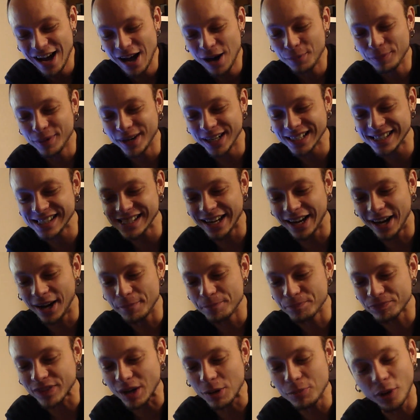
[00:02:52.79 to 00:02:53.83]
But
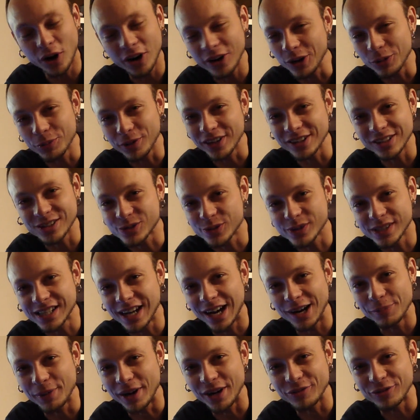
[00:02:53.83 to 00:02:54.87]
Mario Brothers was
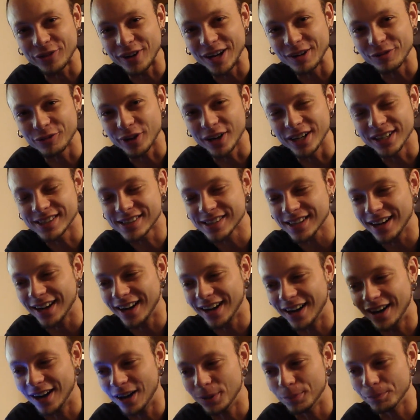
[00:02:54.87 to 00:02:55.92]
not my favorite.
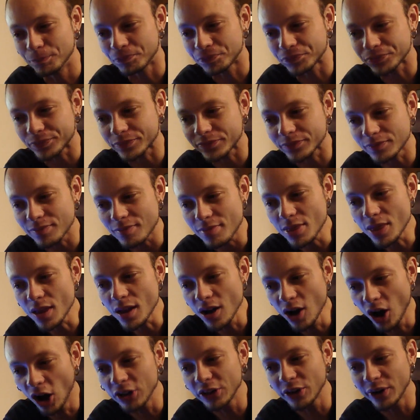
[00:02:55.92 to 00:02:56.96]

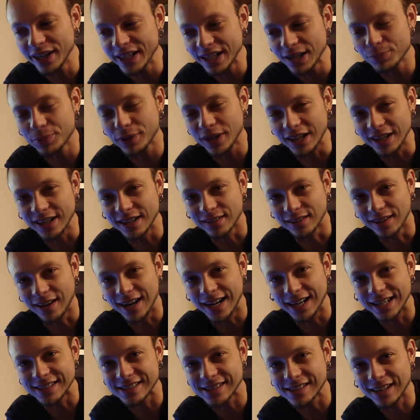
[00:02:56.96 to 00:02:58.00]
Although I did play it a
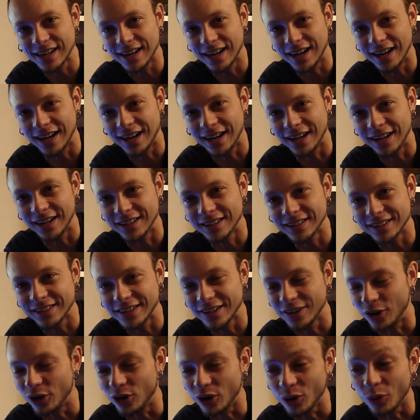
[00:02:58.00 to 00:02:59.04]
lot,
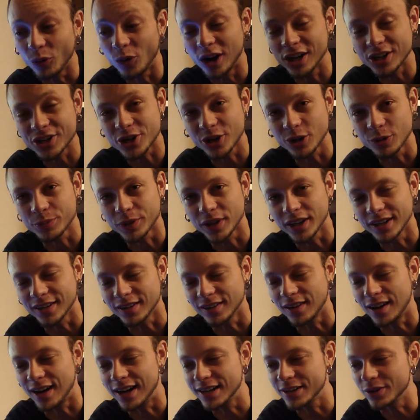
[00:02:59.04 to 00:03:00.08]
or watch her play it a
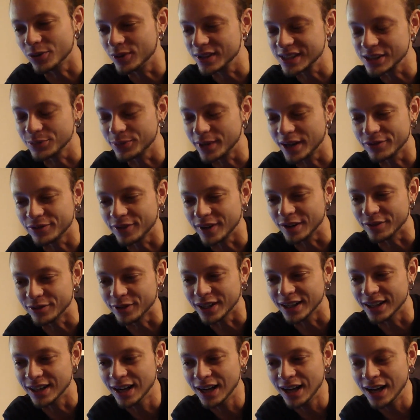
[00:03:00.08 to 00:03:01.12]
lot, it wasn't my
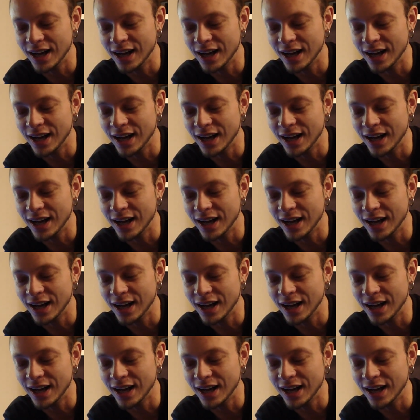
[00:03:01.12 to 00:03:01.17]
favorite.